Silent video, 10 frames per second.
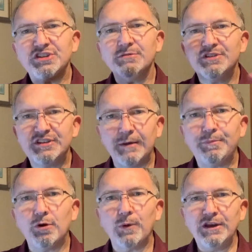some
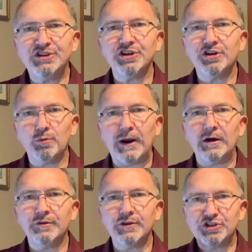separation
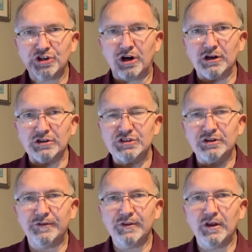around the charts.
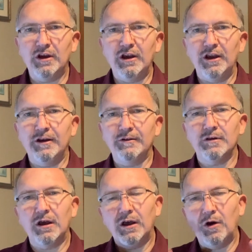
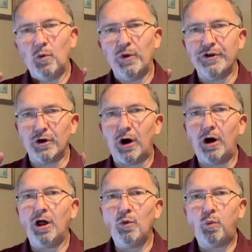When they're
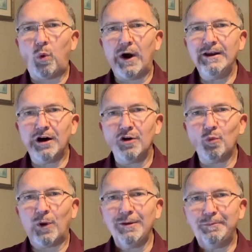all white on
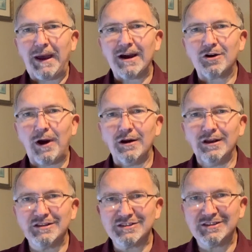white background, it's